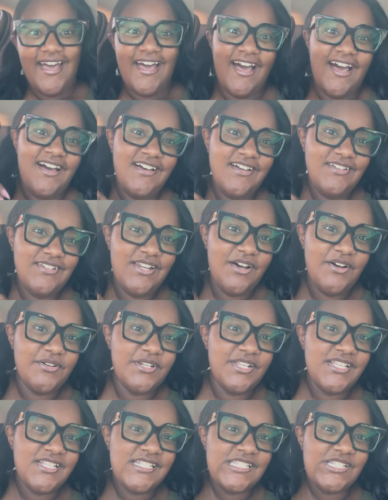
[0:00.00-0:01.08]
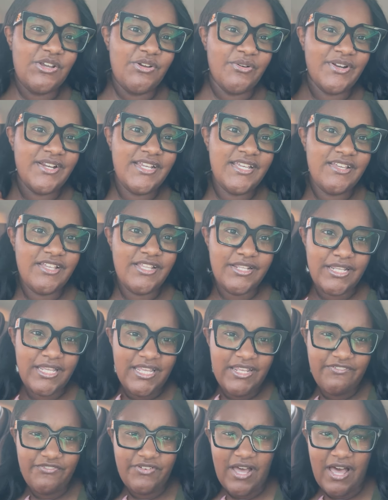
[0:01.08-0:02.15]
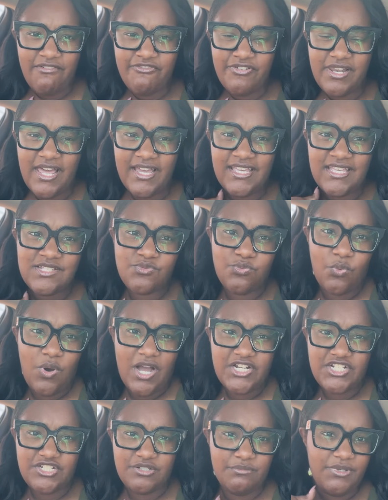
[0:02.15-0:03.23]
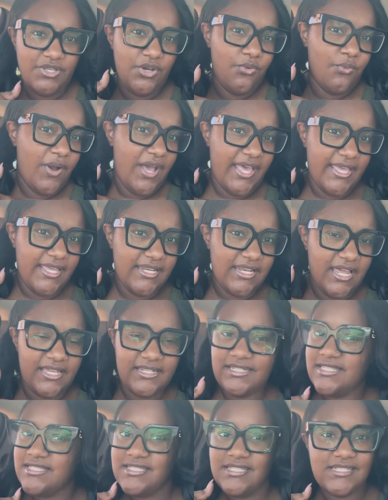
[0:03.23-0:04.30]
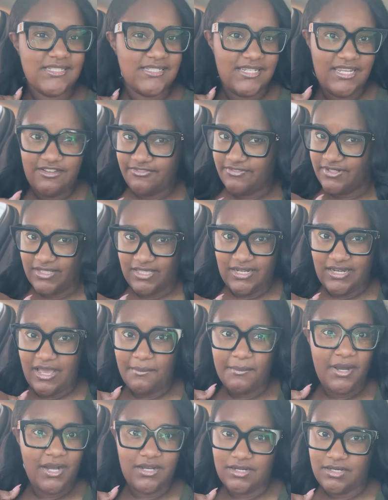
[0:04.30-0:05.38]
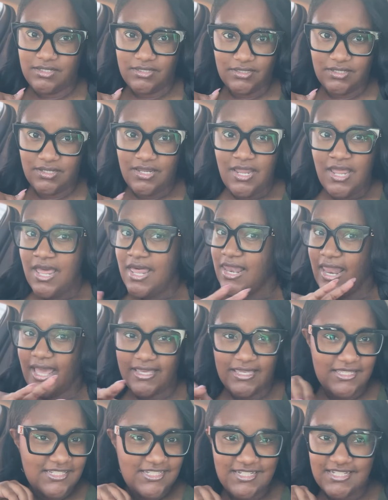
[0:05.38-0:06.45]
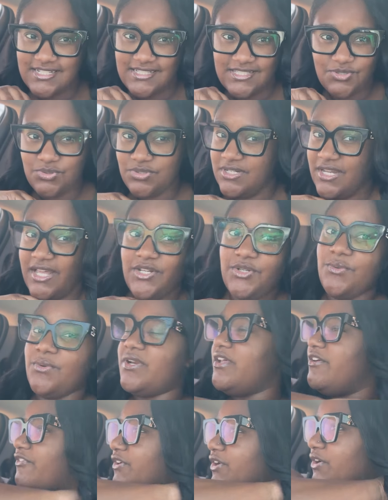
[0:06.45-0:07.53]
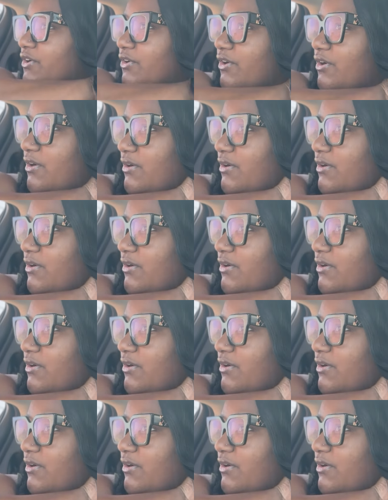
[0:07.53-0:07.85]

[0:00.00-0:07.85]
I don't know. This green, if I feel like it's washing me away. Like, this is definitely not my color. Like, it's just not doing it for the girl